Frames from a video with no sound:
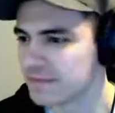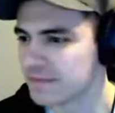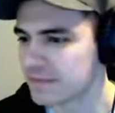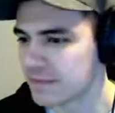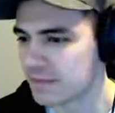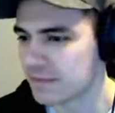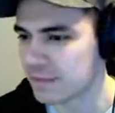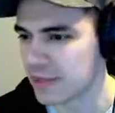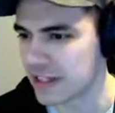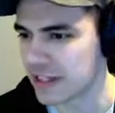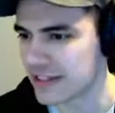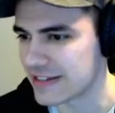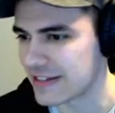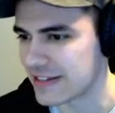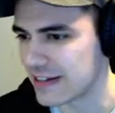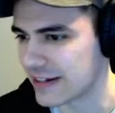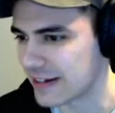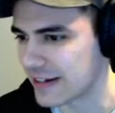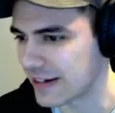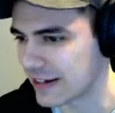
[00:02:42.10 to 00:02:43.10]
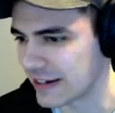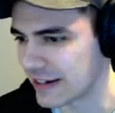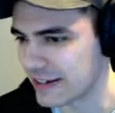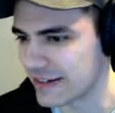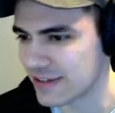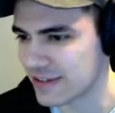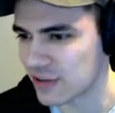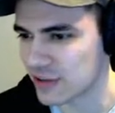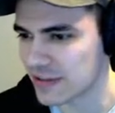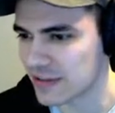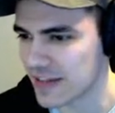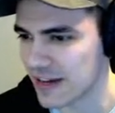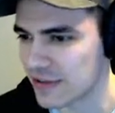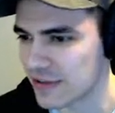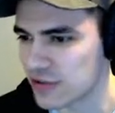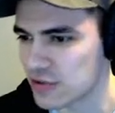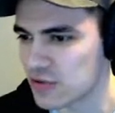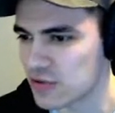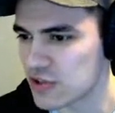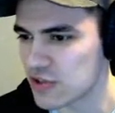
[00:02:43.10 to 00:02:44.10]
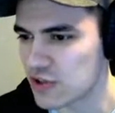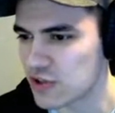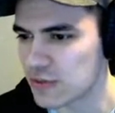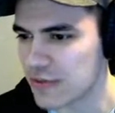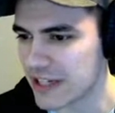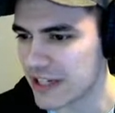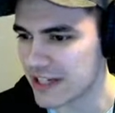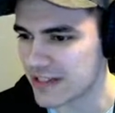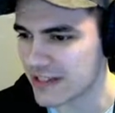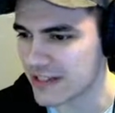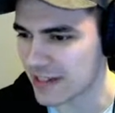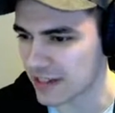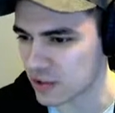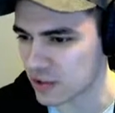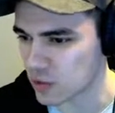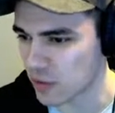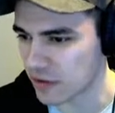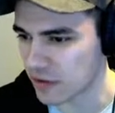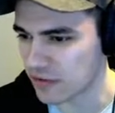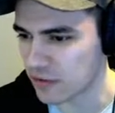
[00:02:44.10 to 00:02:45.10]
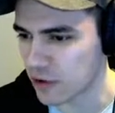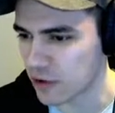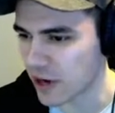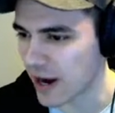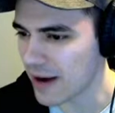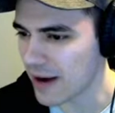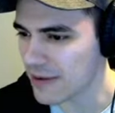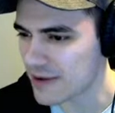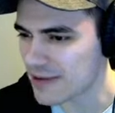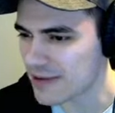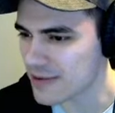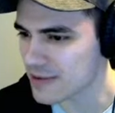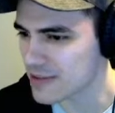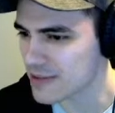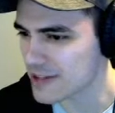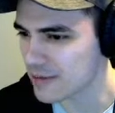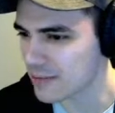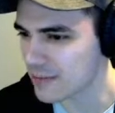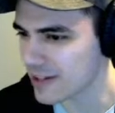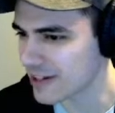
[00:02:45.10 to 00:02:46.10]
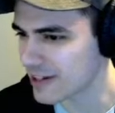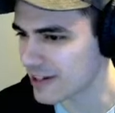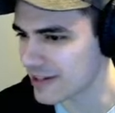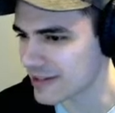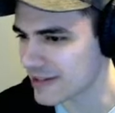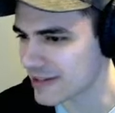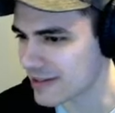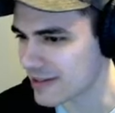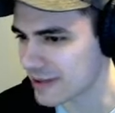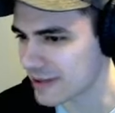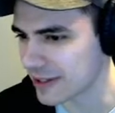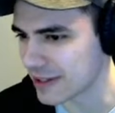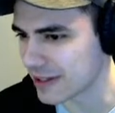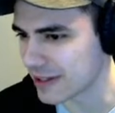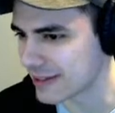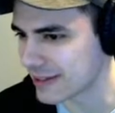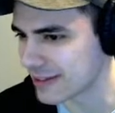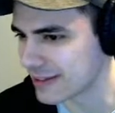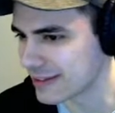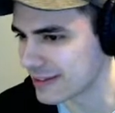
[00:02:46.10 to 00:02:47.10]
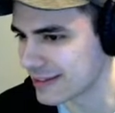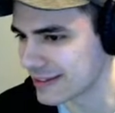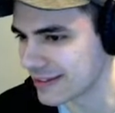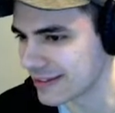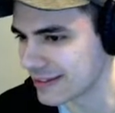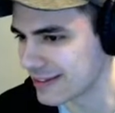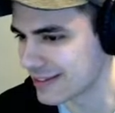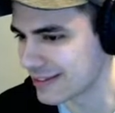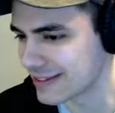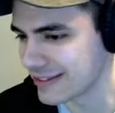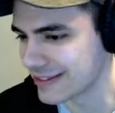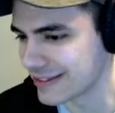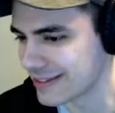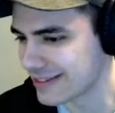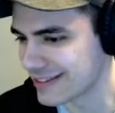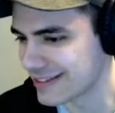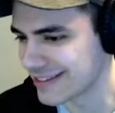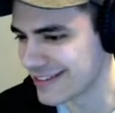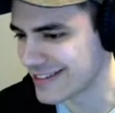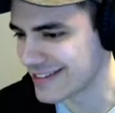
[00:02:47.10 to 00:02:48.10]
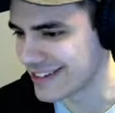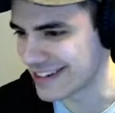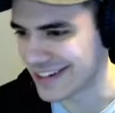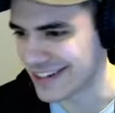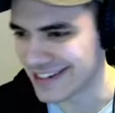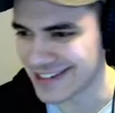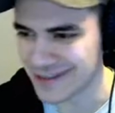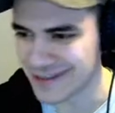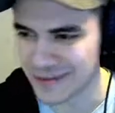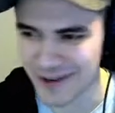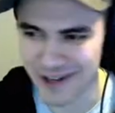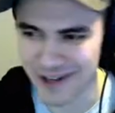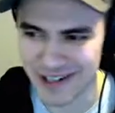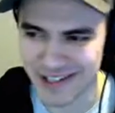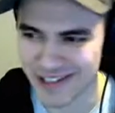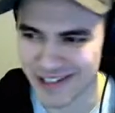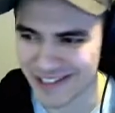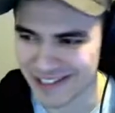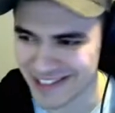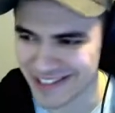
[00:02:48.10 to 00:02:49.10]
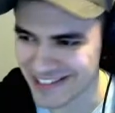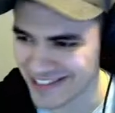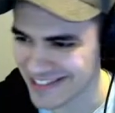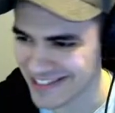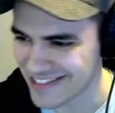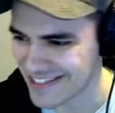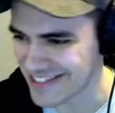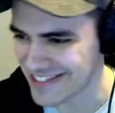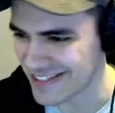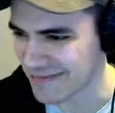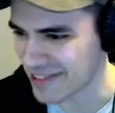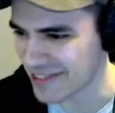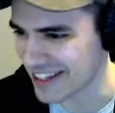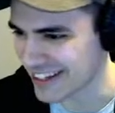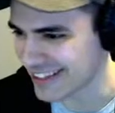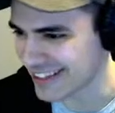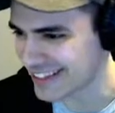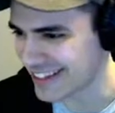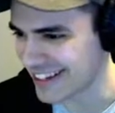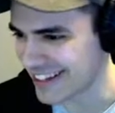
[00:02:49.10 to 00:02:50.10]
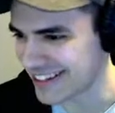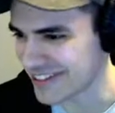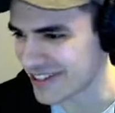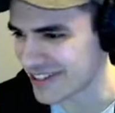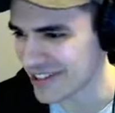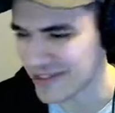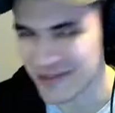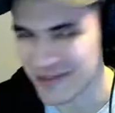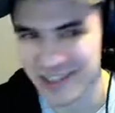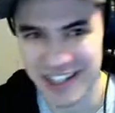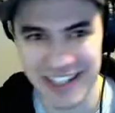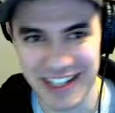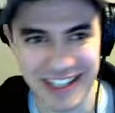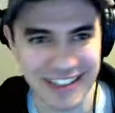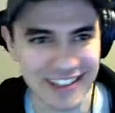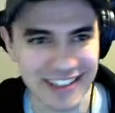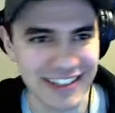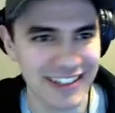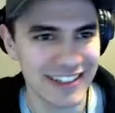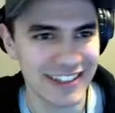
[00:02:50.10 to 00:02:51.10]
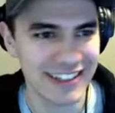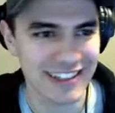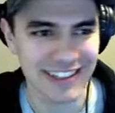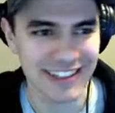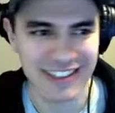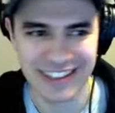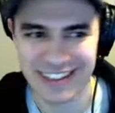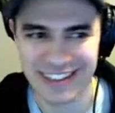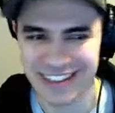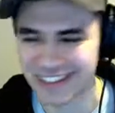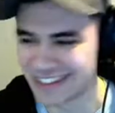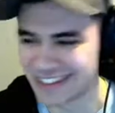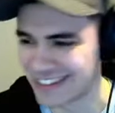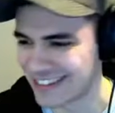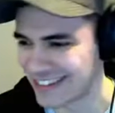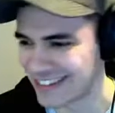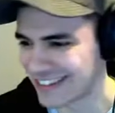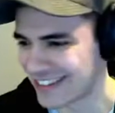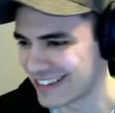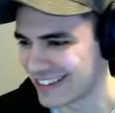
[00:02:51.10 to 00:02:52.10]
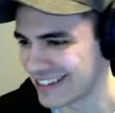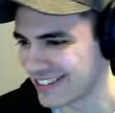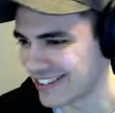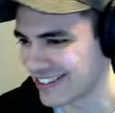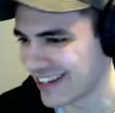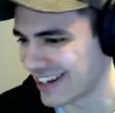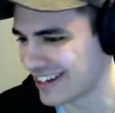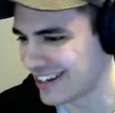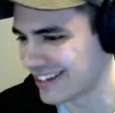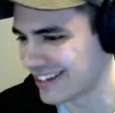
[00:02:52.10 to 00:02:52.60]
But turns out YouTube needs like 24 hours or something to get it to work or something that I don't understand. Okay.